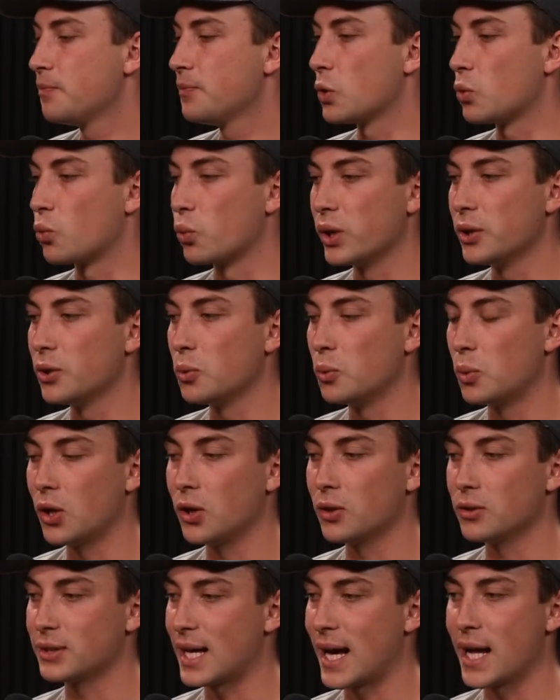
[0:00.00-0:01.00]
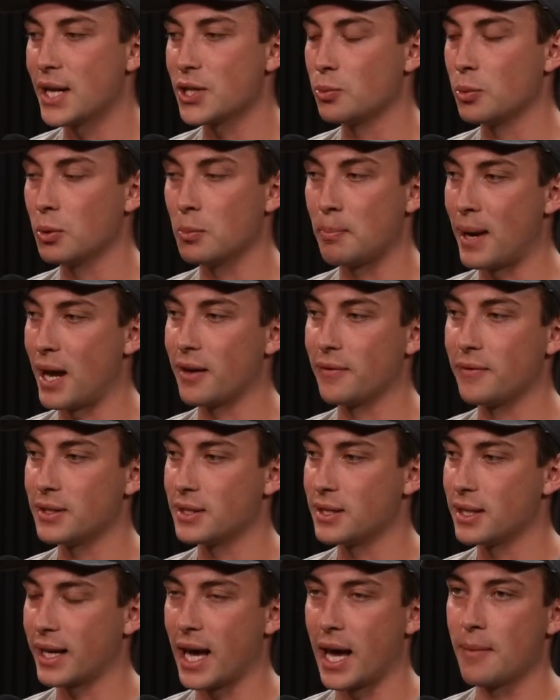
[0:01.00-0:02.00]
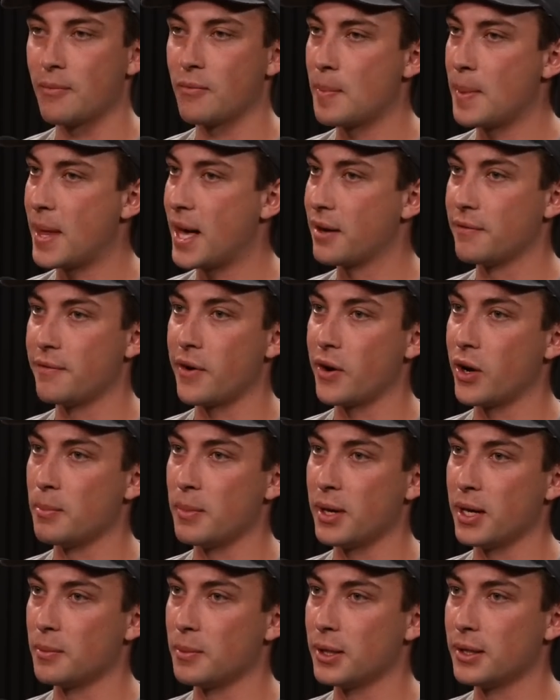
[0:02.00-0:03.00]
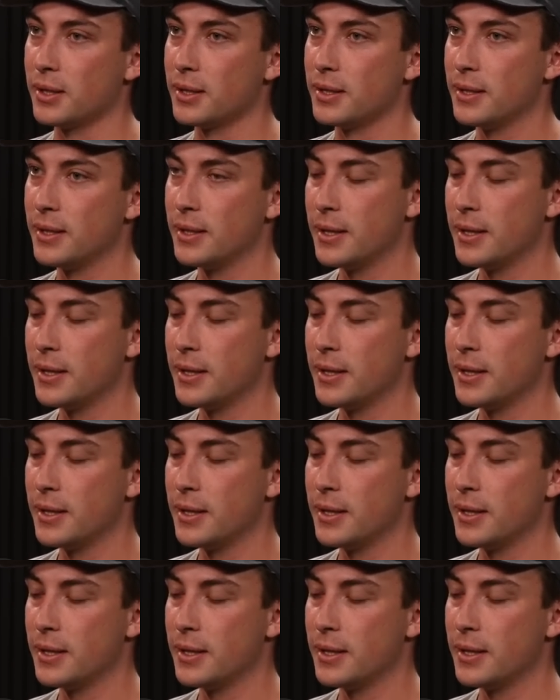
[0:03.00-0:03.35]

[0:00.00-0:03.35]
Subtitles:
the real world tangible benefits that came from that are very minimal.